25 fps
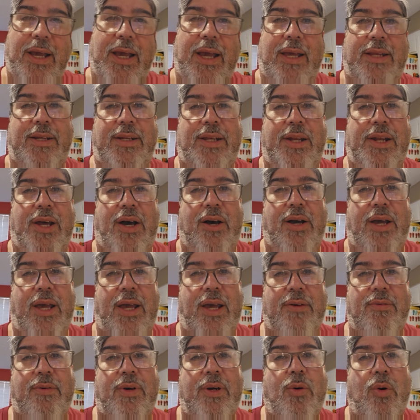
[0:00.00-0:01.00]
and then I'll
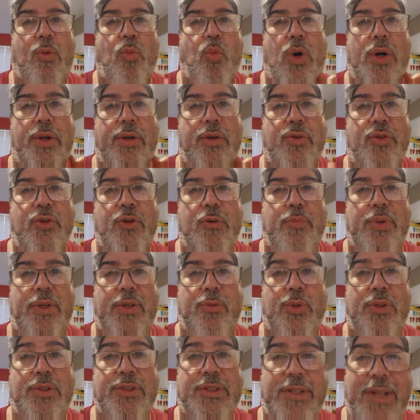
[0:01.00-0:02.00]
have 1 or 2
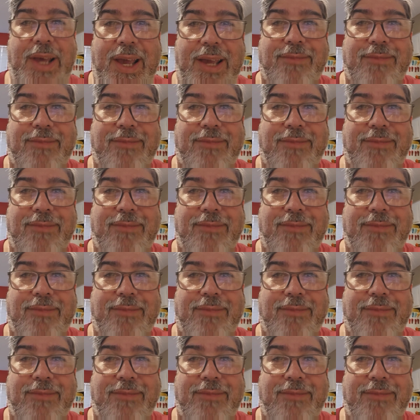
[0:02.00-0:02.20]
pinwheels a